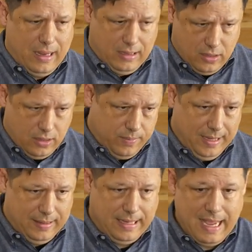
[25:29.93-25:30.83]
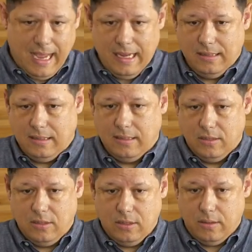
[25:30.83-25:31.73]
it could be the
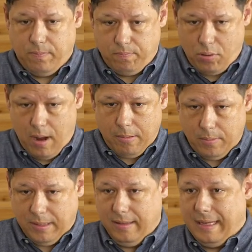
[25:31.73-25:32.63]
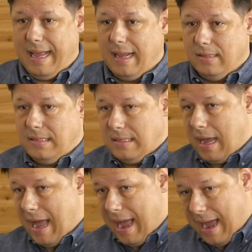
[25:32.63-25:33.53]
case to probably the case
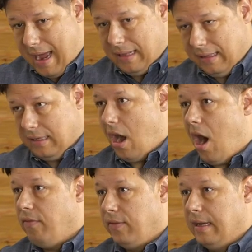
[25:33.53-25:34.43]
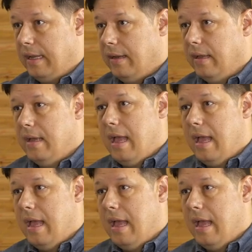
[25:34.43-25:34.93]
to highly confident.